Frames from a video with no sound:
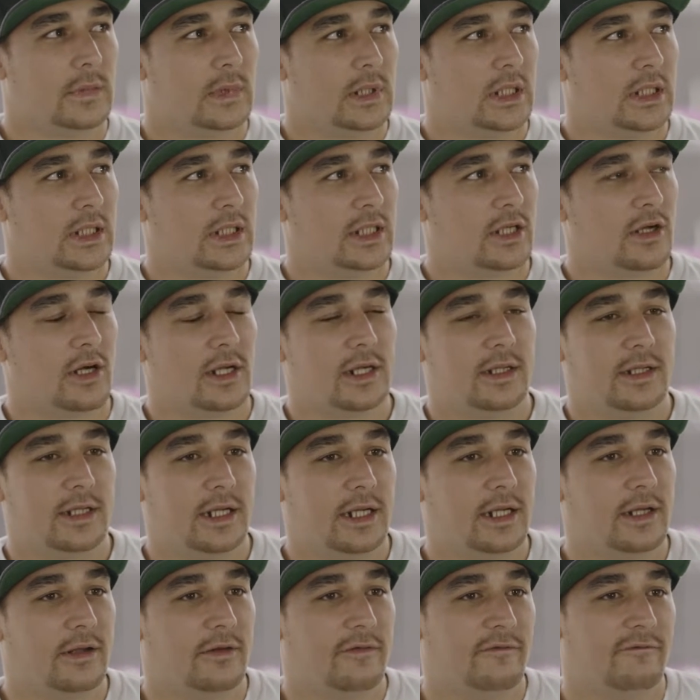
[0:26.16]
any kind of
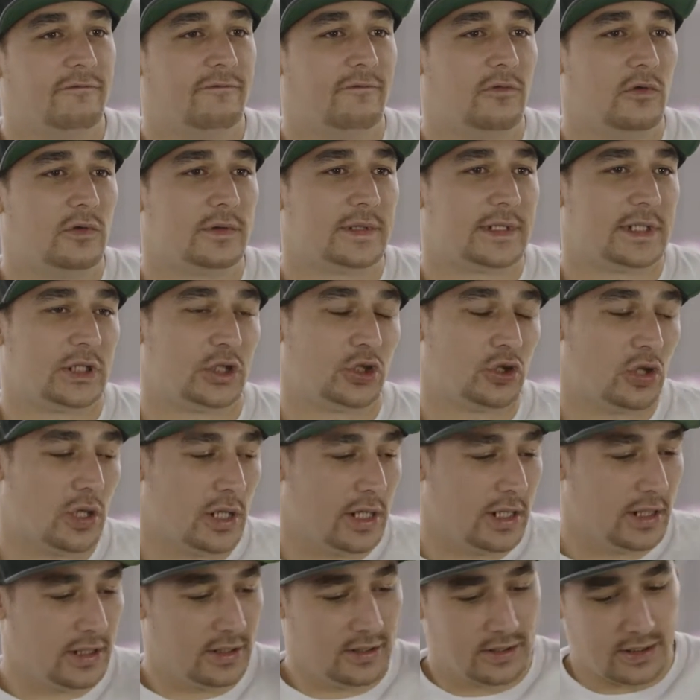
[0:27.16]
negative thoughts, I
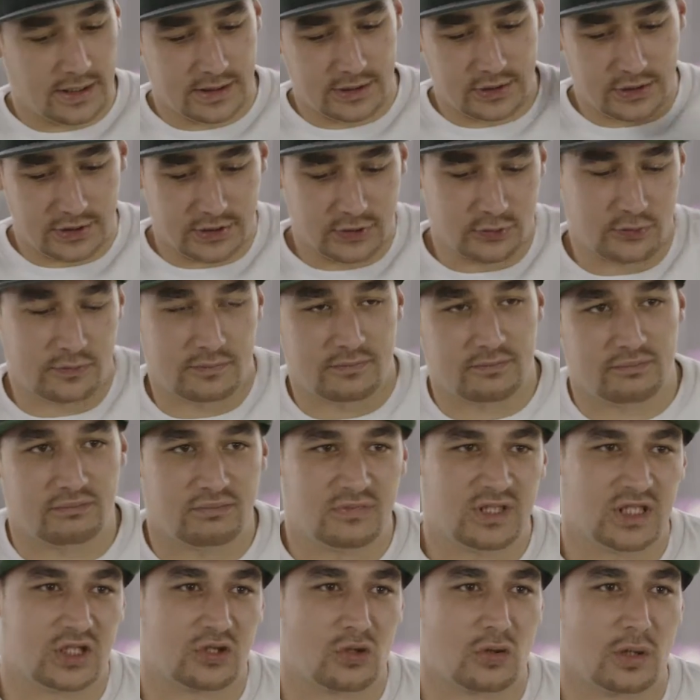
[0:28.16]
try and like just
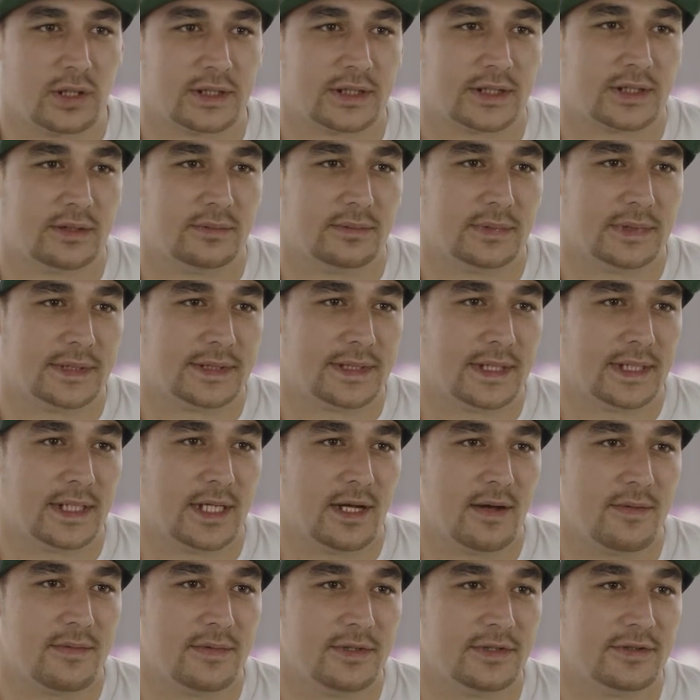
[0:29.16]
crush them as they
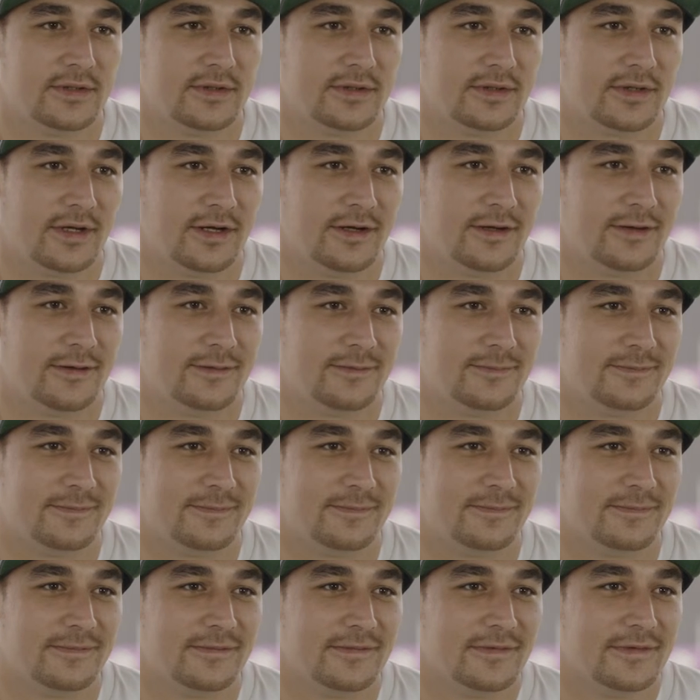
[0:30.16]
come in.
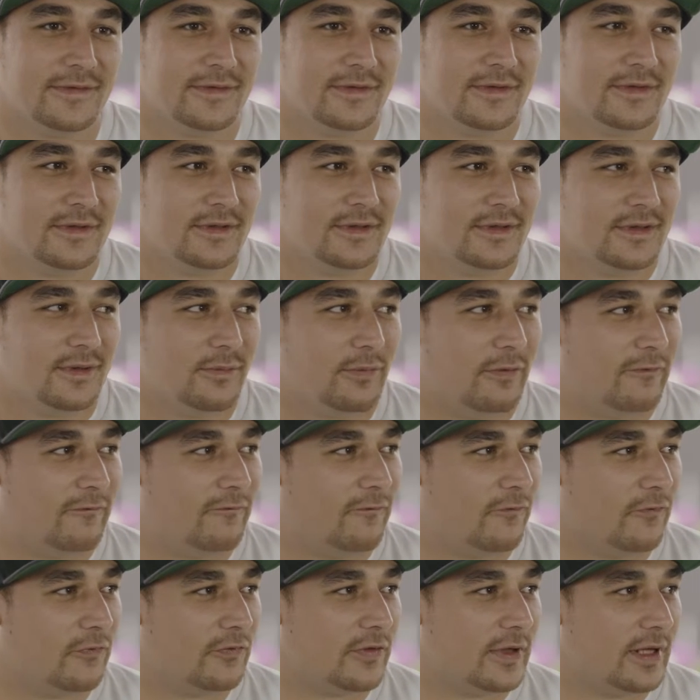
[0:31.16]

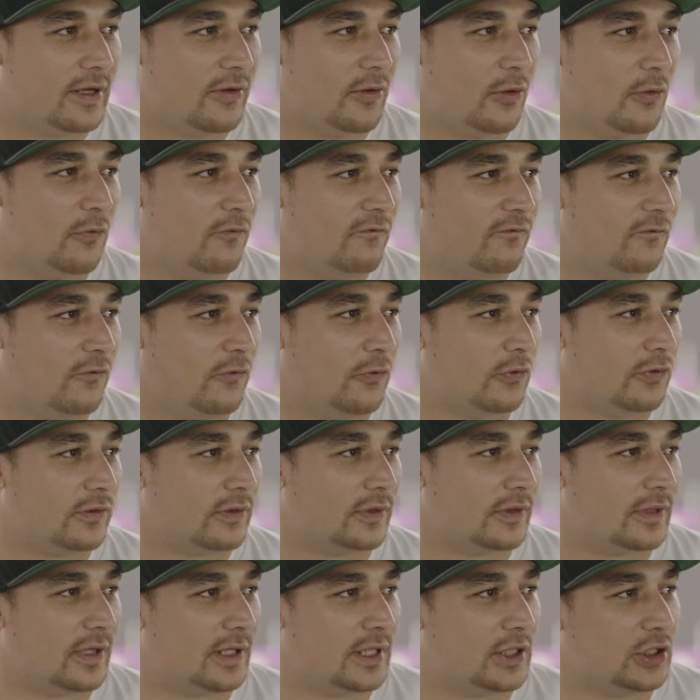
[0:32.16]
Before the whole thought
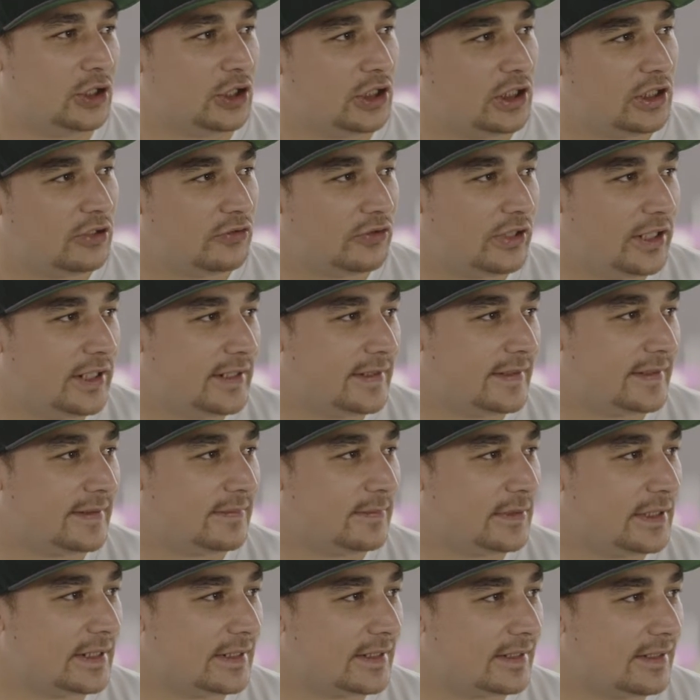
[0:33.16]
kind of generates, I'm
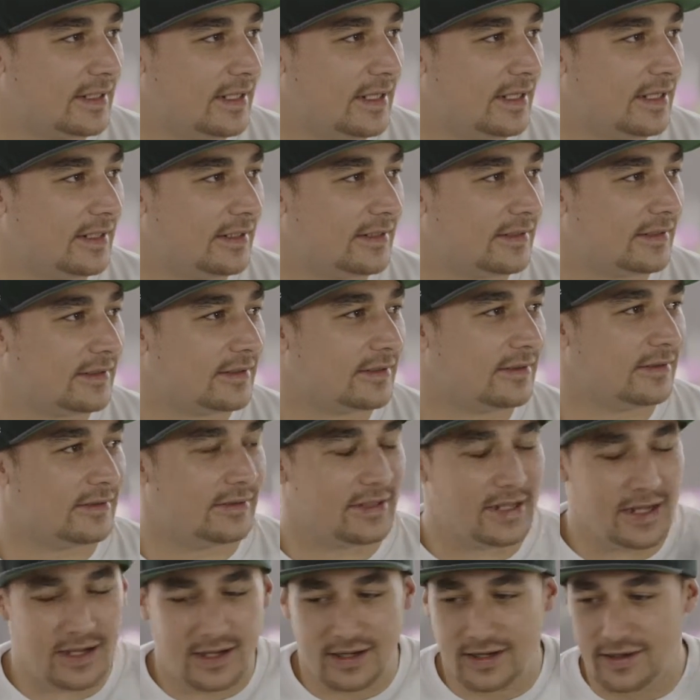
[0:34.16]
just like,
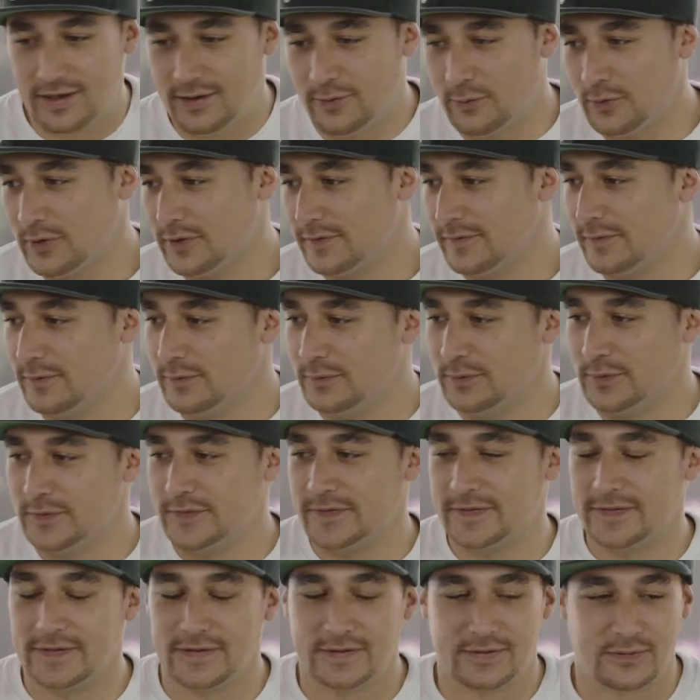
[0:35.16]
nah, I want to do
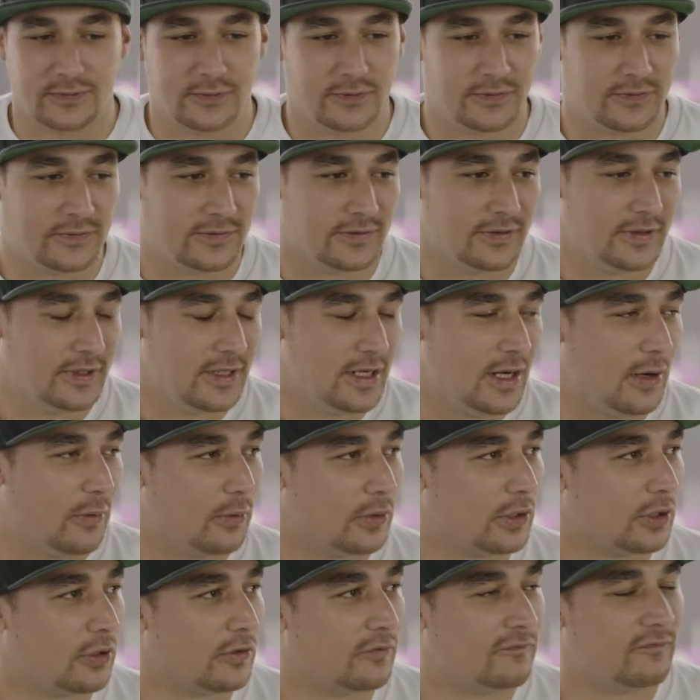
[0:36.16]
music, or I
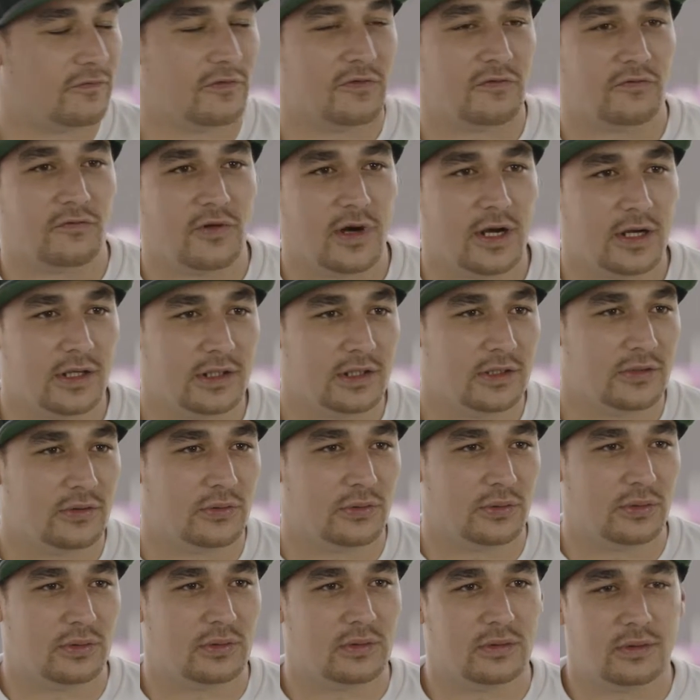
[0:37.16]
want to go for a run,
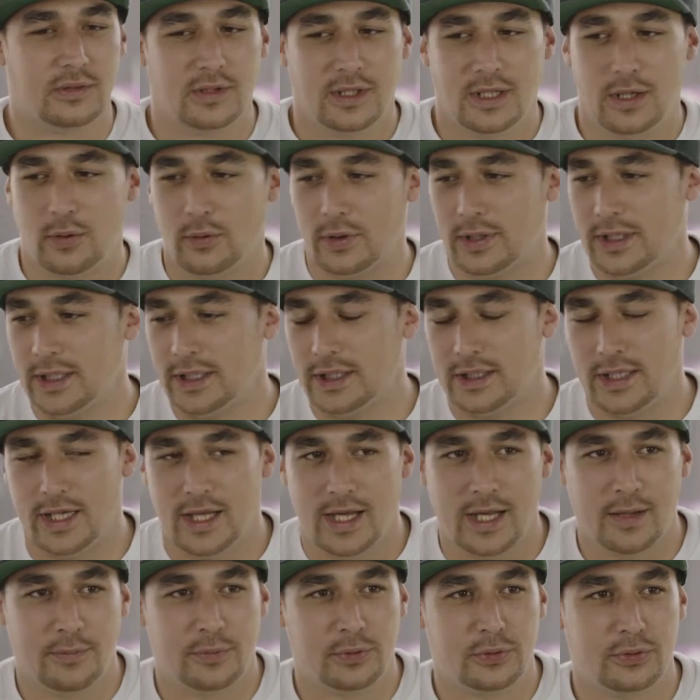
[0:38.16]
or I want to eat an
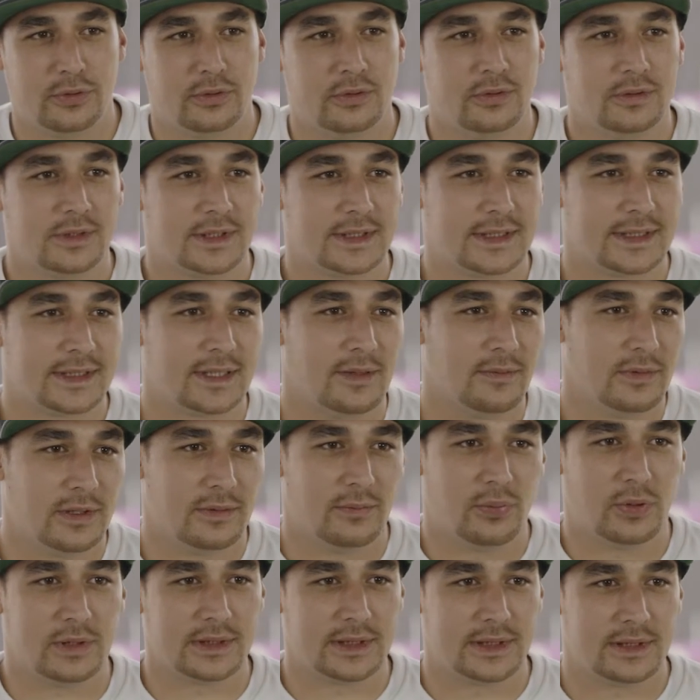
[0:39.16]
apple. Just something
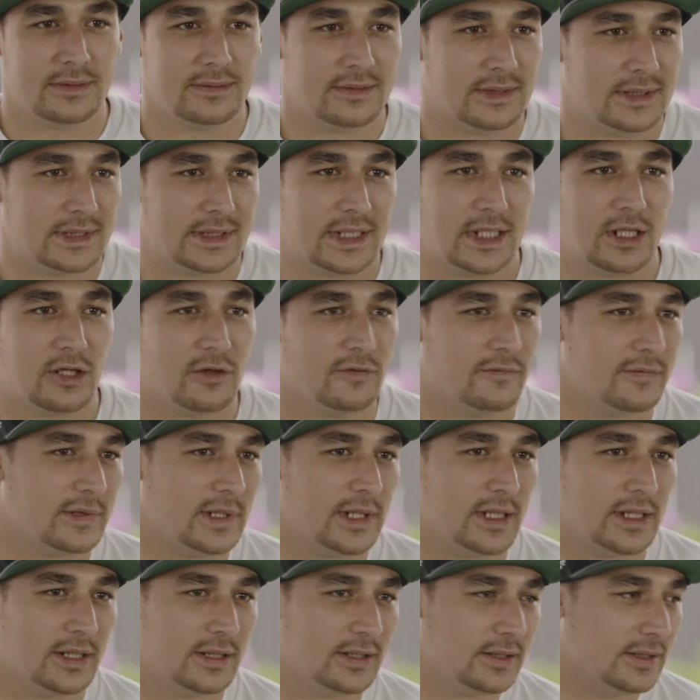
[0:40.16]
positive to take
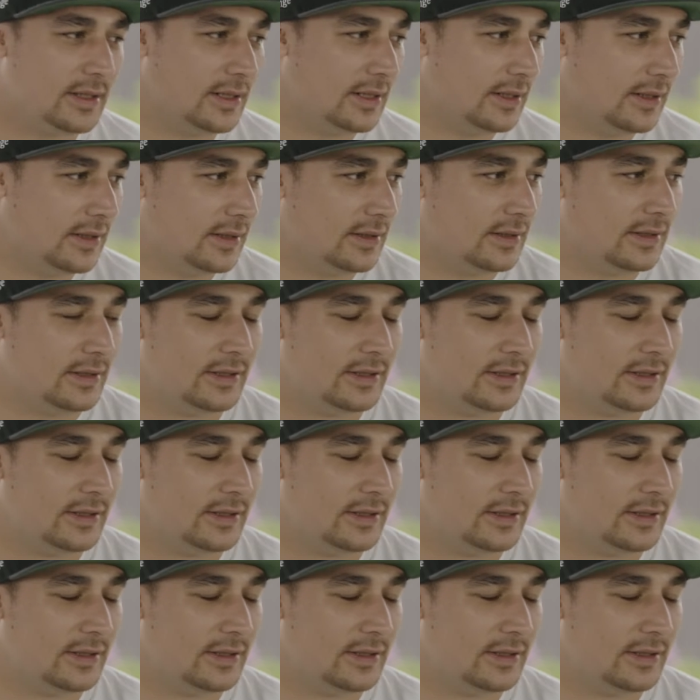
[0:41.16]
over that